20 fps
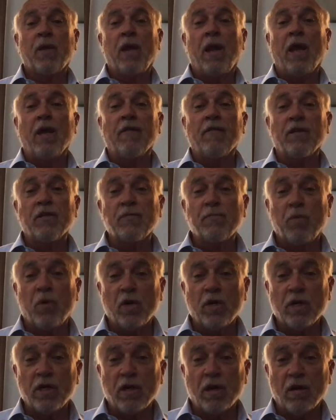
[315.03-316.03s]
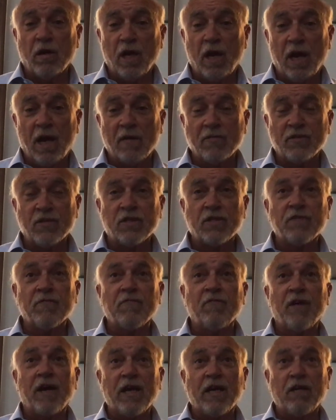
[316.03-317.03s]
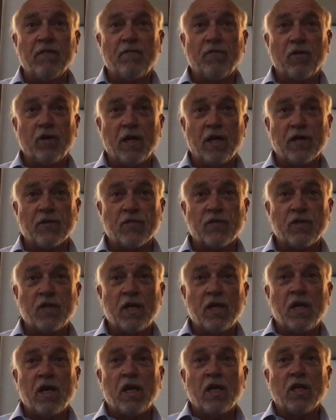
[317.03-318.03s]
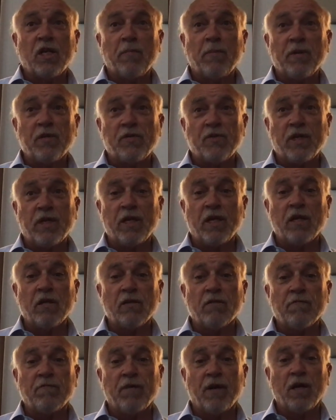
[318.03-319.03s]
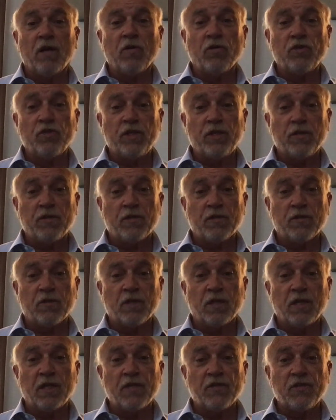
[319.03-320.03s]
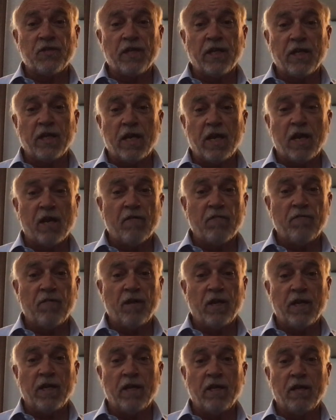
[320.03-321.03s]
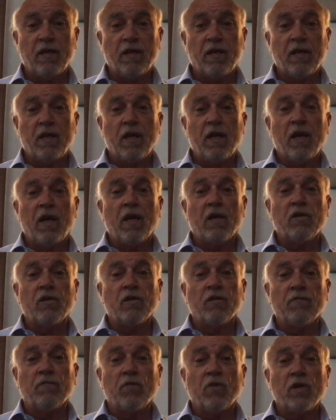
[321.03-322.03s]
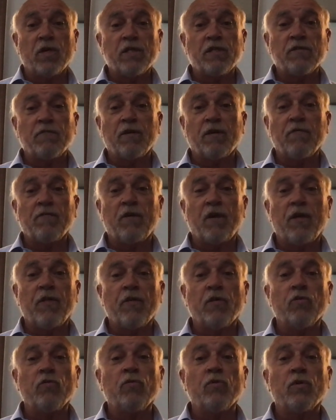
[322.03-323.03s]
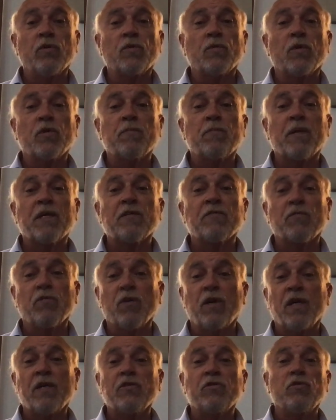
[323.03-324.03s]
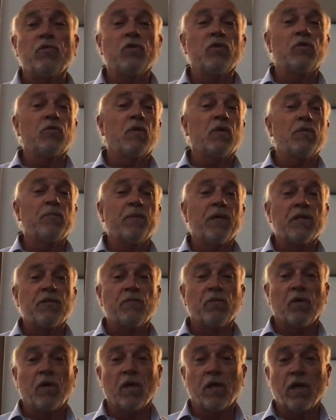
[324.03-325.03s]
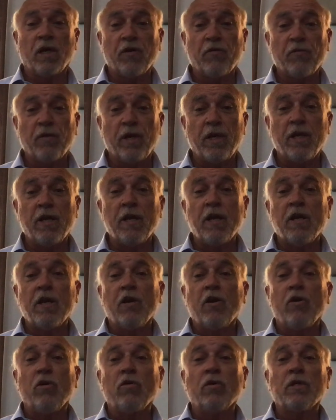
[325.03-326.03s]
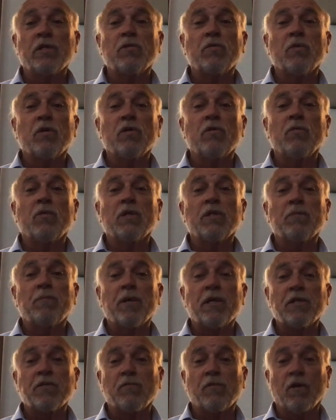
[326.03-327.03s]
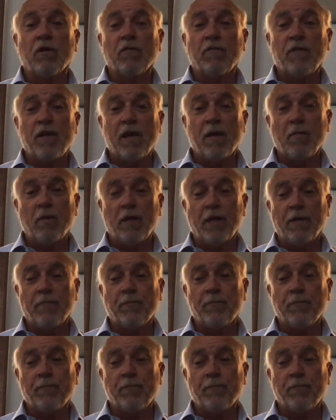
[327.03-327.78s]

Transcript: In this point in our lives, it's vital for us to be seeking to follow Jesus, listening carefully to the voice of our Father, who knows what's best for us, who knows what's best for our country, who knows what's best for our family.